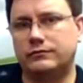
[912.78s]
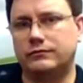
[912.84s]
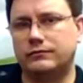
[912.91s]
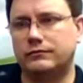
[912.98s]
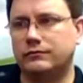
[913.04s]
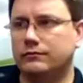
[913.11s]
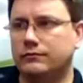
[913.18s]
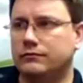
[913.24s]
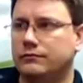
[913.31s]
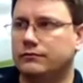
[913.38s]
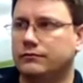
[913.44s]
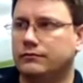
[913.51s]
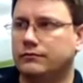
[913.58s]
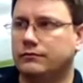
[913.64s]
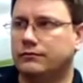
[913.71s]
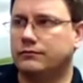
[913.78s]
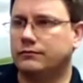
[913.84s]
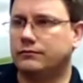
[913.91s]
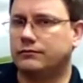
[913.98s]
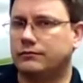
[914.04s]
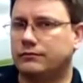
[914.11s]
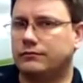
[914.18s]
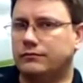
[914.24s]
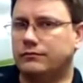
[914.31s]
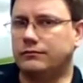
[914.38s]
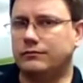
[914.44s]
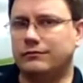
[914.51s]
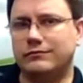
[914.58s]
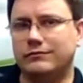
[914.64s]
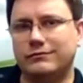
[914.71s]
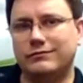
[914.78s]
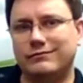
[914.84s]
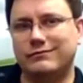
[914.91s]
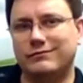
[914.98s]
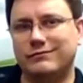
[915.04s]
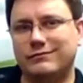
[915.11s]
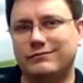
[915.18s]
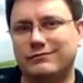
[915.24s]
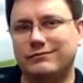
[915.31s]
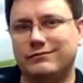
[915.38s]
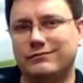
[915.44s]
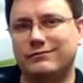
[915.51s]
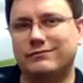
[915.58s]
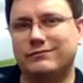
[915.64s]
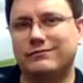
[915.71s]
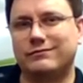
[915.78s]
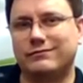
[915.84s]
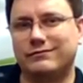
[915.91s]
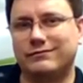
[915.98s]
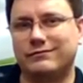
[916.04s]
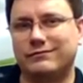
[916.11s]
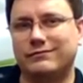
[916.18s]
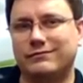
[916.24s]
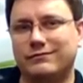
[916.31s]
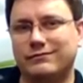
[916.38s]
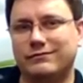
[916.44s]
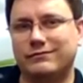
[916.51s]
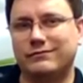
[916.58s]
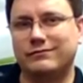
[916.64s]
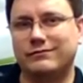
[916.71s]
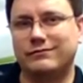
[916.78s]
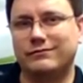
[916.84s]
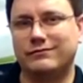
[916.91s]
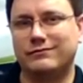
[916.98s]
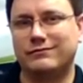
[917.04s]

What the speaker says: (silent)